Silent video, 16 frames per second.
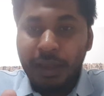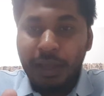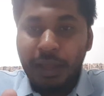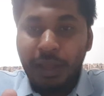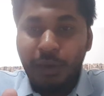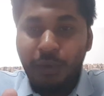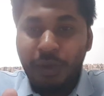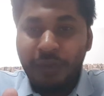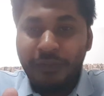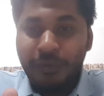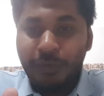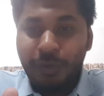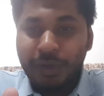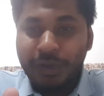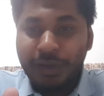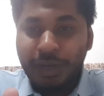hello
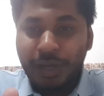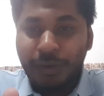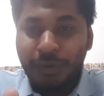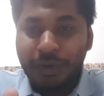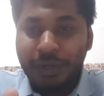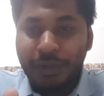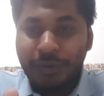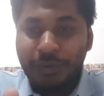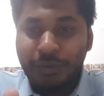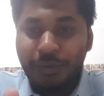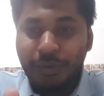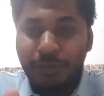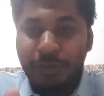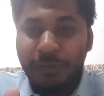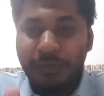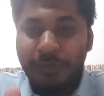everyone how are you
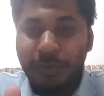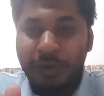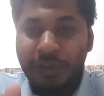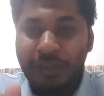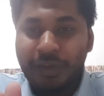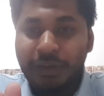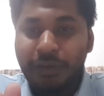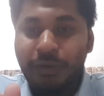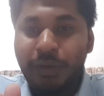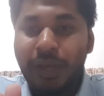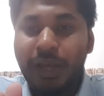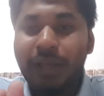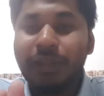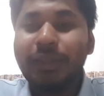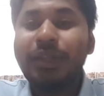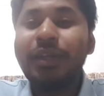hope everybody's in good
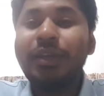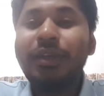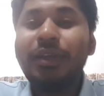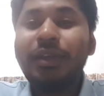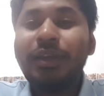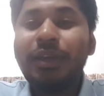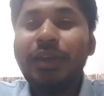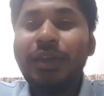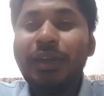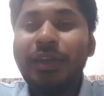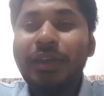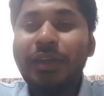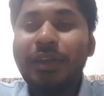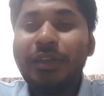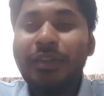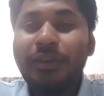health
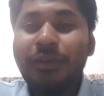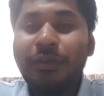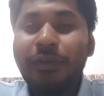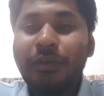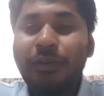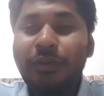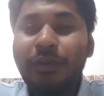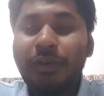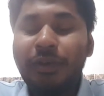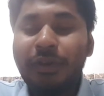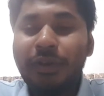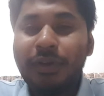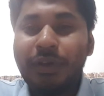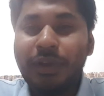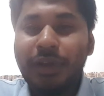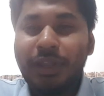so
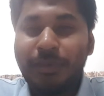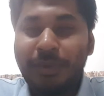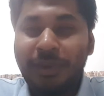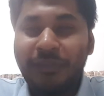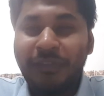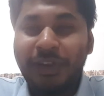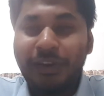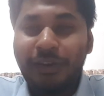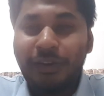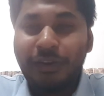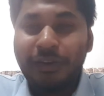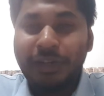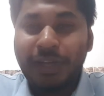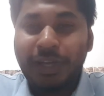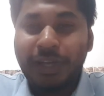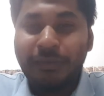it's been a very long
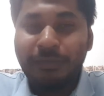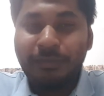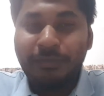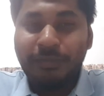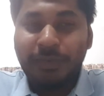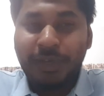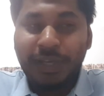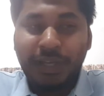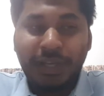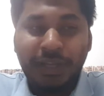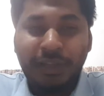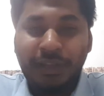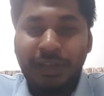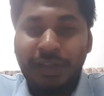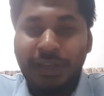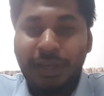time i guess
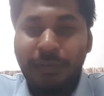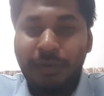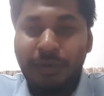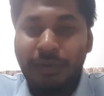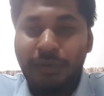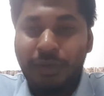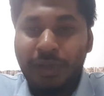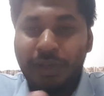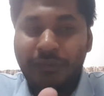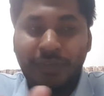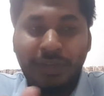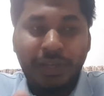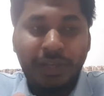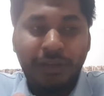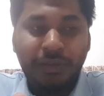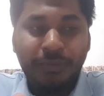like i'm not doing any
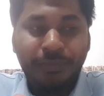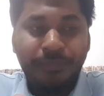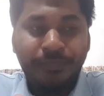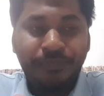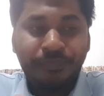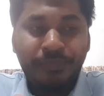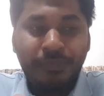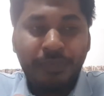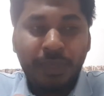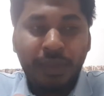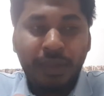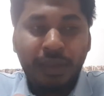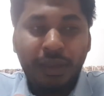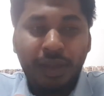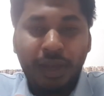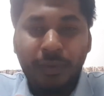video
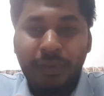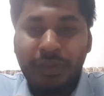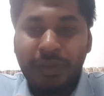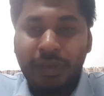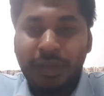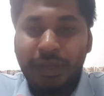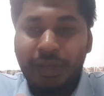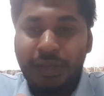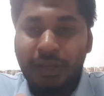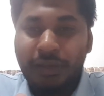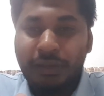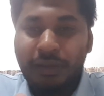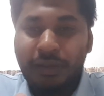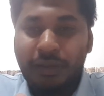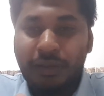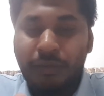i wasn't getting
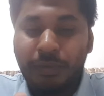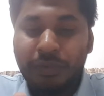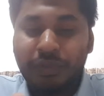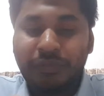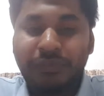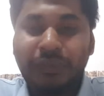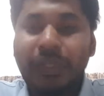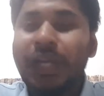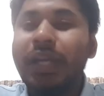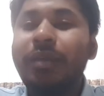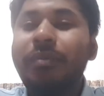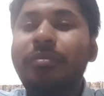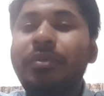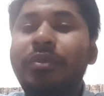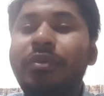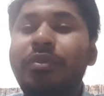so much of
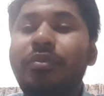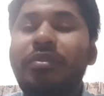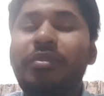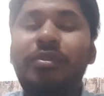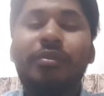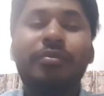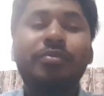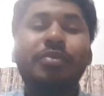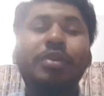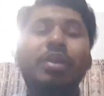time to do so